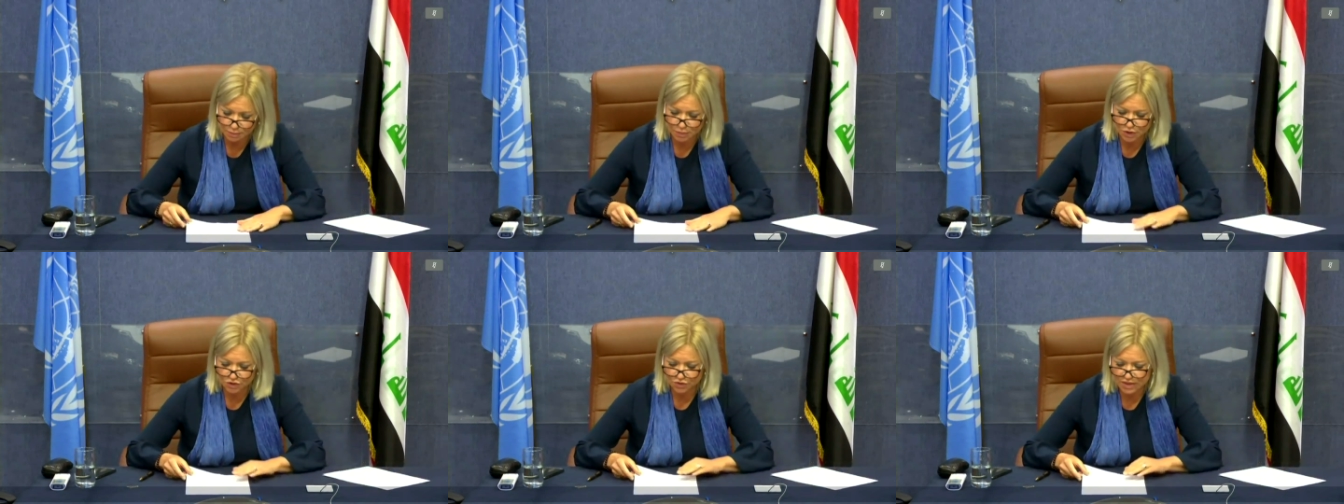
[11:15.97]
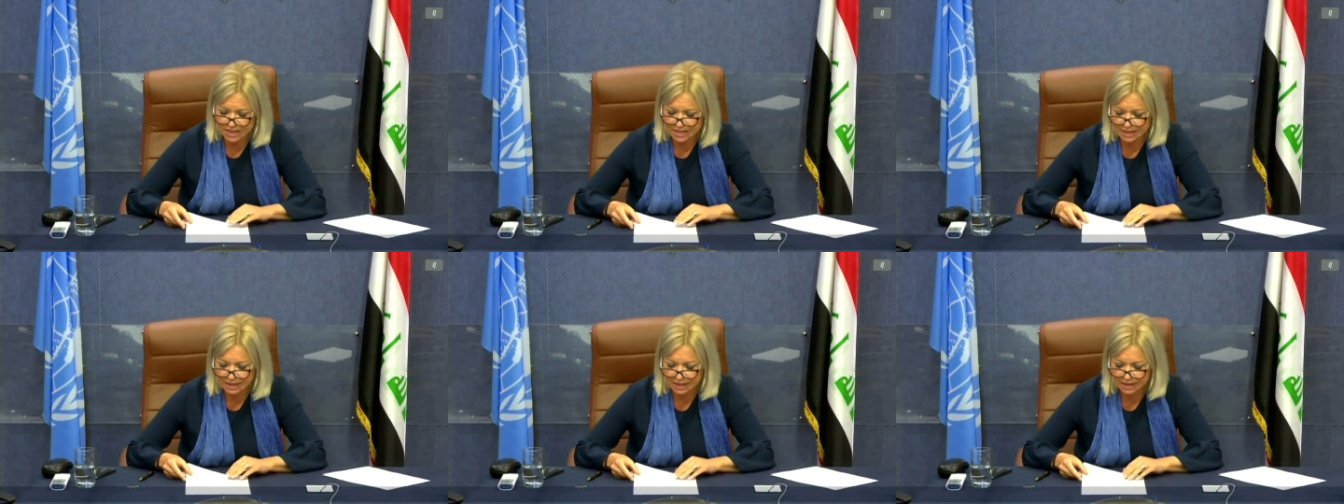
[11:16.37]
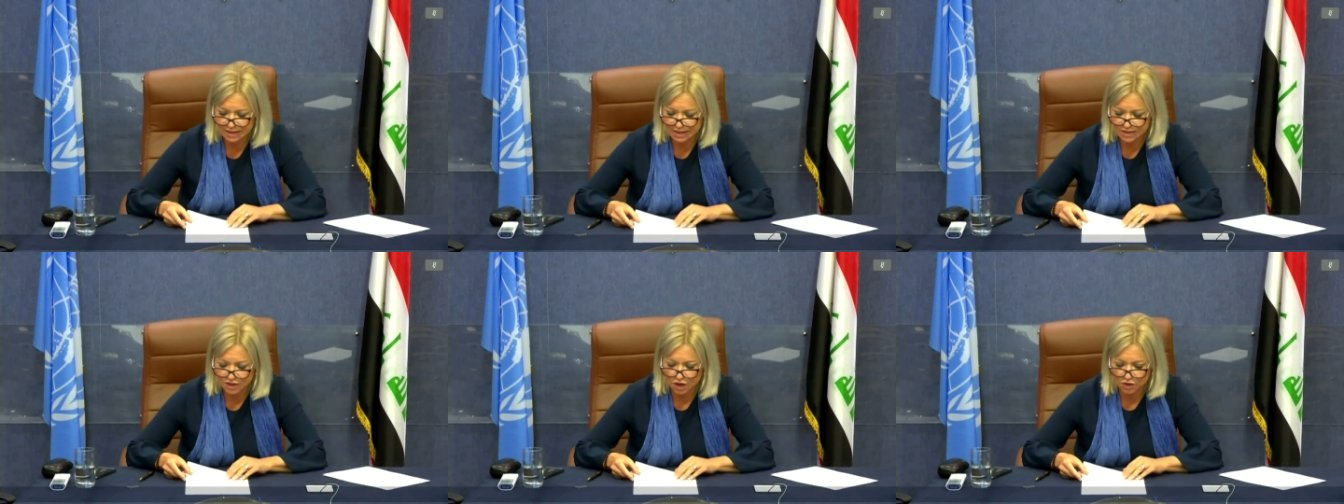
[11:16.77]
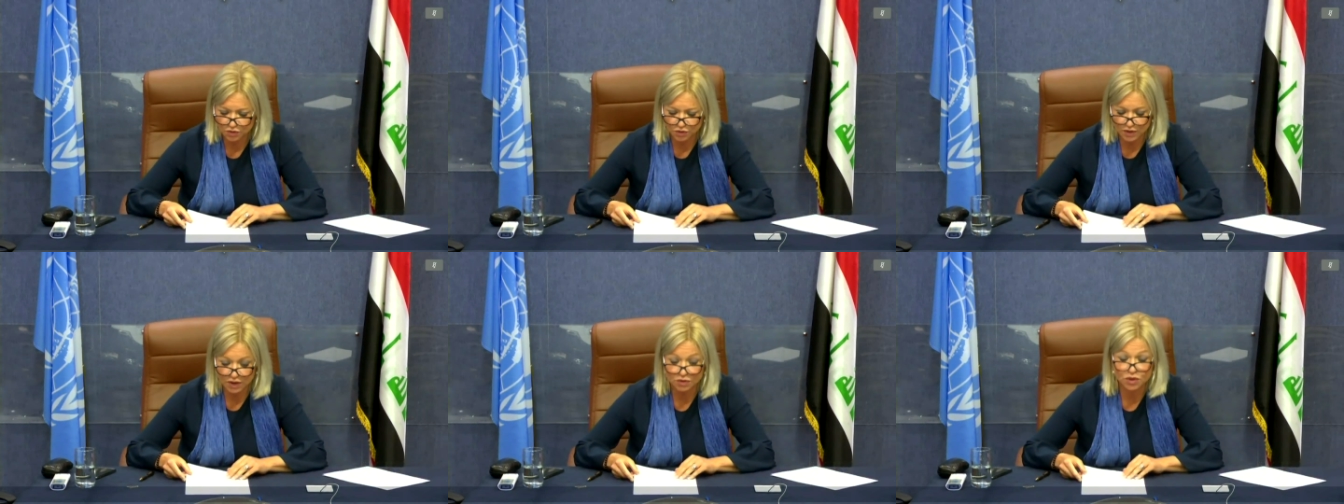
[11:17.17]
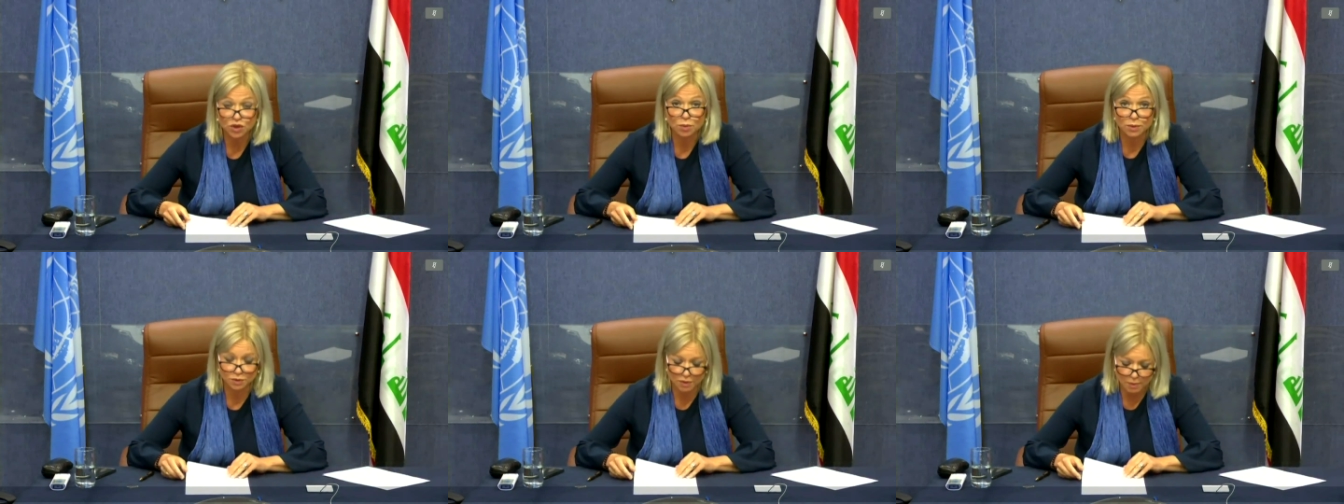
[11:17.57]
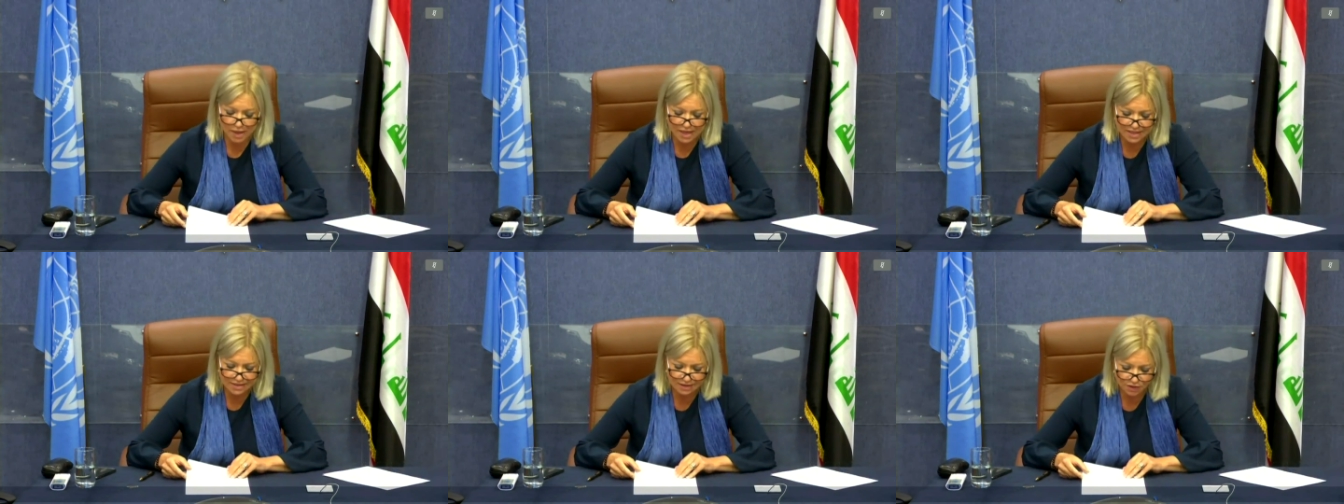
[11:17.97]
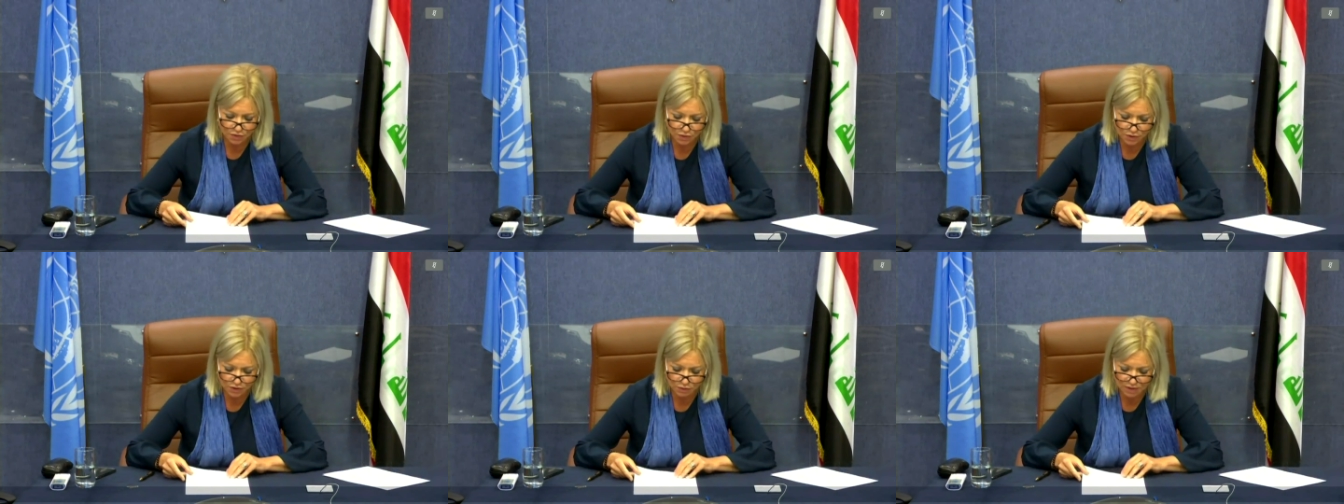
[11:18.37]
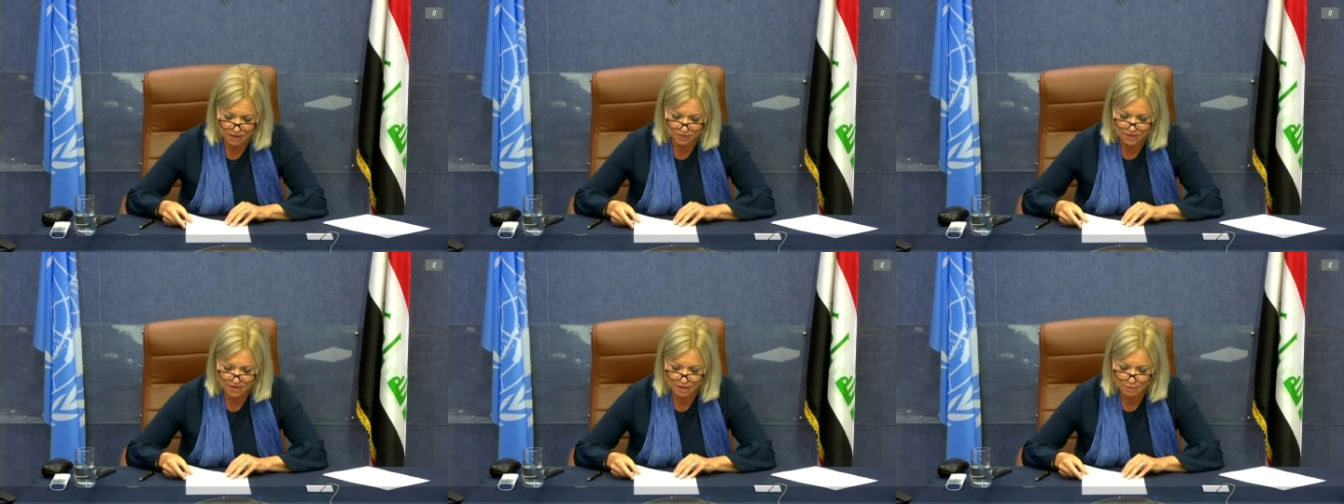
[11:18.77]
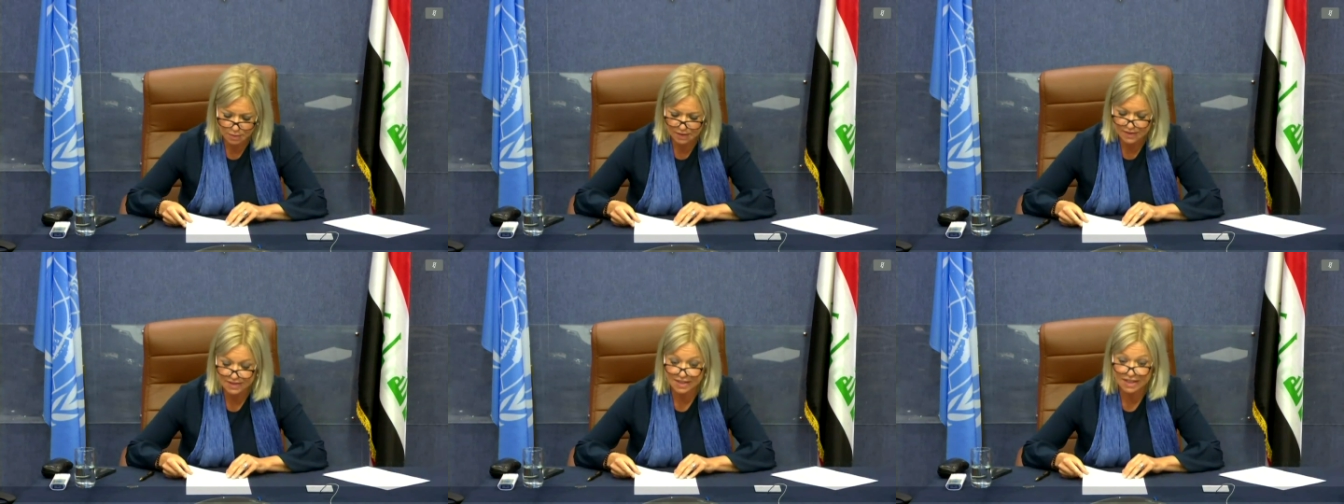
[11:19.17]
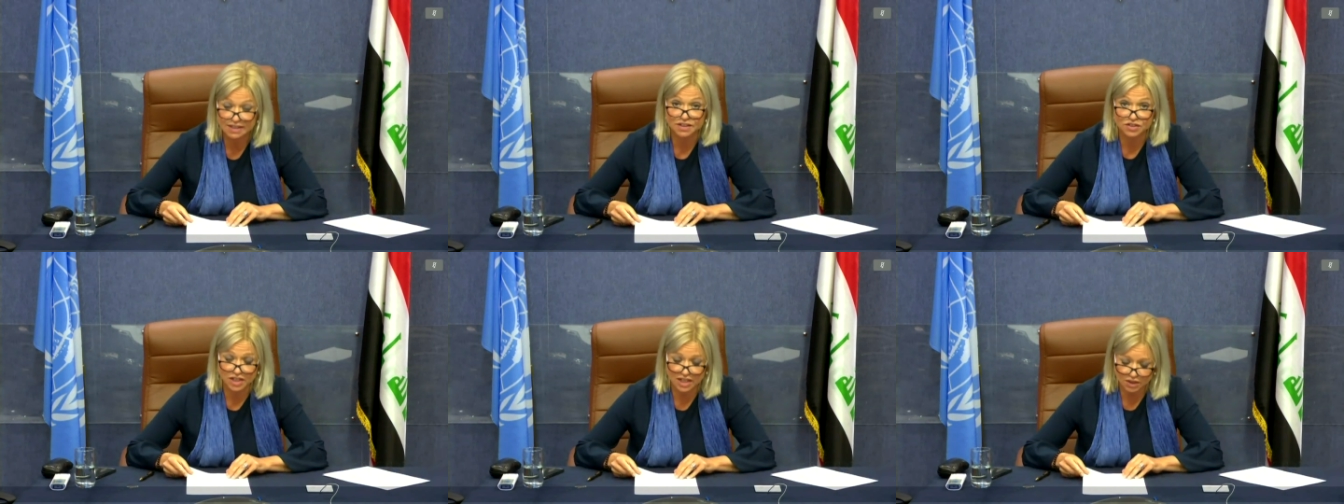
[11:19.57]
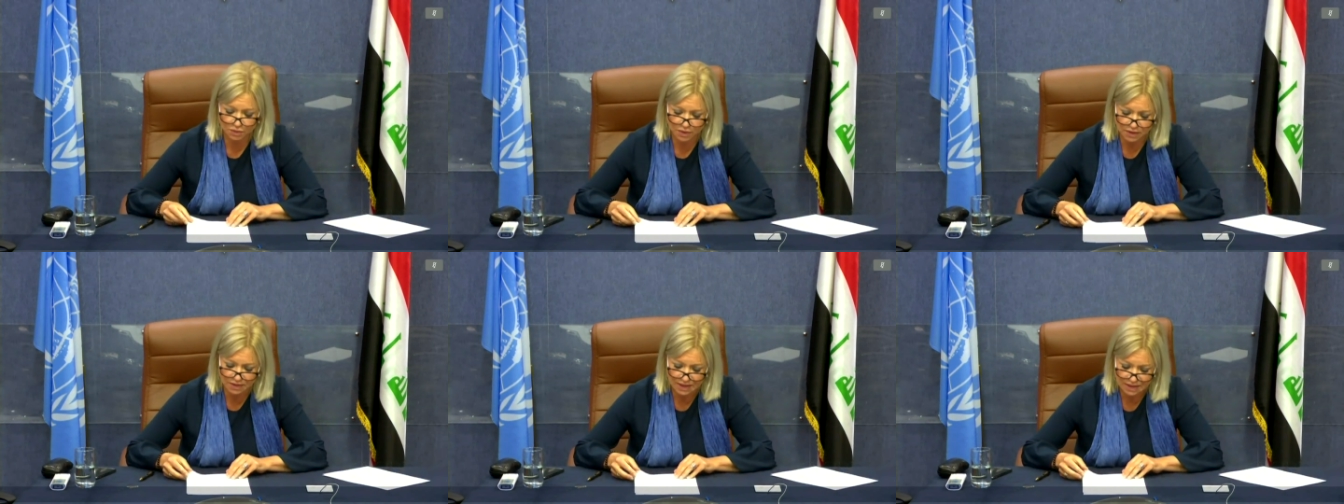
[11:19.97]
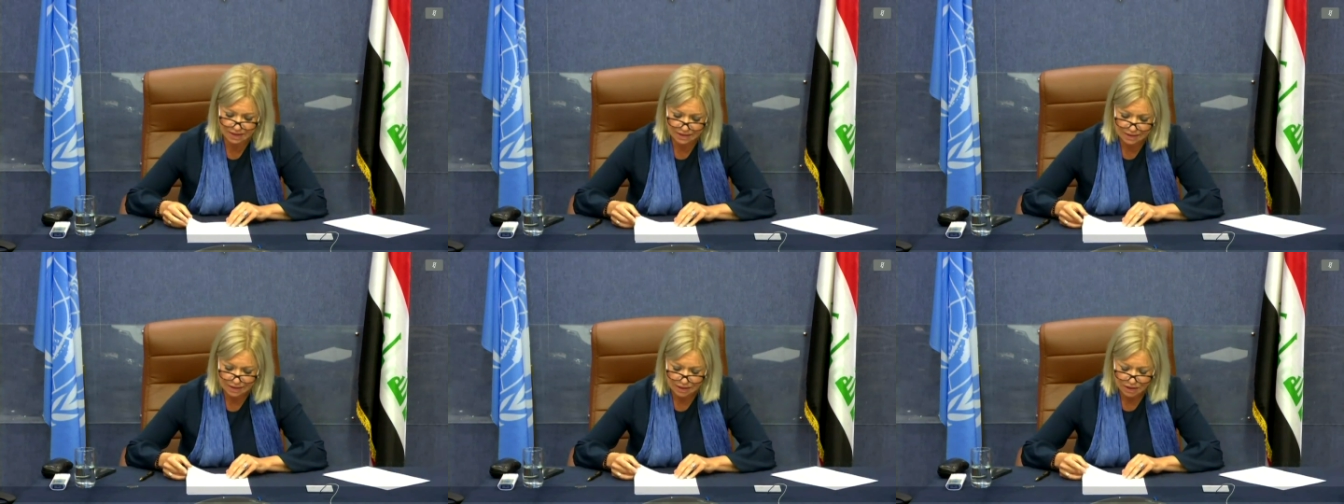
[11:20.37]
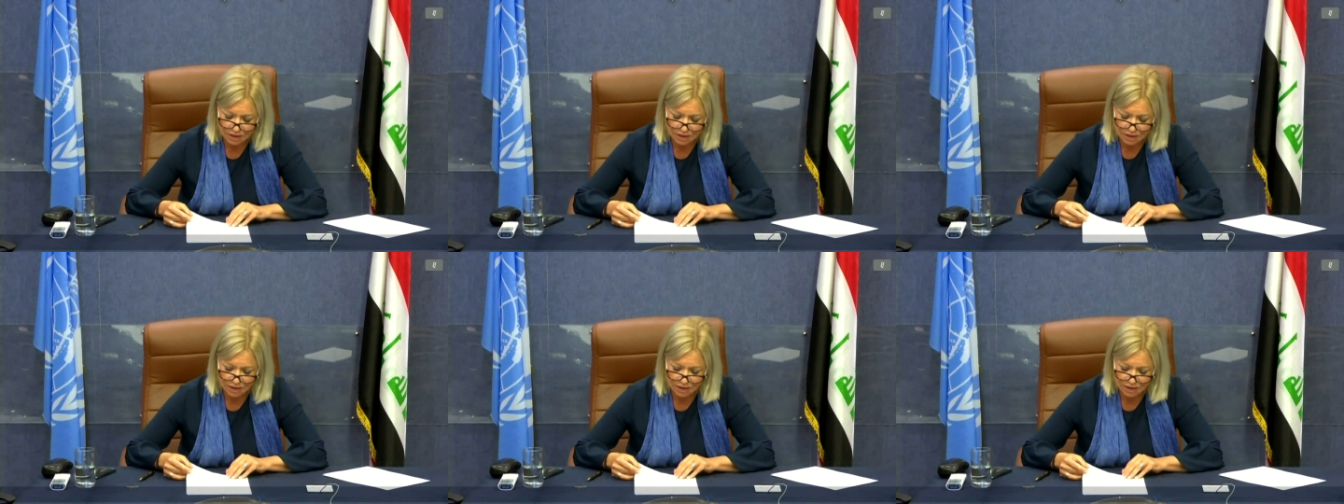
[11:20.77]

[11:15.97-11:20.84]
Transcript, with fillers: most recently the discovery of human remains in a third grave in Samawah site in January,